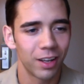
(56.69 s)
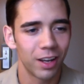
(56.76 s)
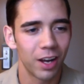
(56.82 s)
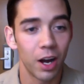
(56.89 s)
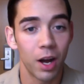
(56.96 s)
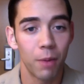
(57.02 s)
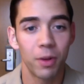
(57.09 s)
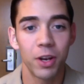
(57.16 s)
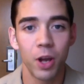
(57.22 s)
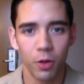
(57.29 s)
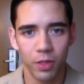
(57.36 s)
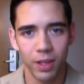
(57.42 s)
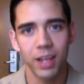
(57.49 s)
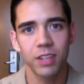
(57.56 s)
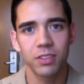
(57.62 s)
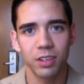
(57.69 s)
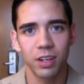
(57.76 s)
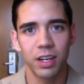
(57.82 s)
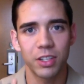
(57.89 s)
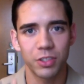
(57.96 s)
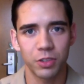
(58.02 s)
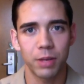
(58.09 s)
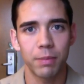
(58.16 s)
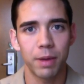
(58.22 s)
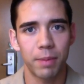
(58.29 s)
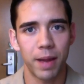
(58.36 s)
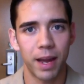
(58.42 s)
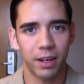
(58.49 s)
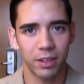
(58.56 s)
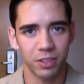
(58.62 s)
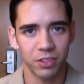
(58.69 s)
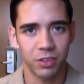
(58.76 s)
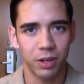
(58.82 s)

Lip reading: But no, the answer is Green Bay Packers.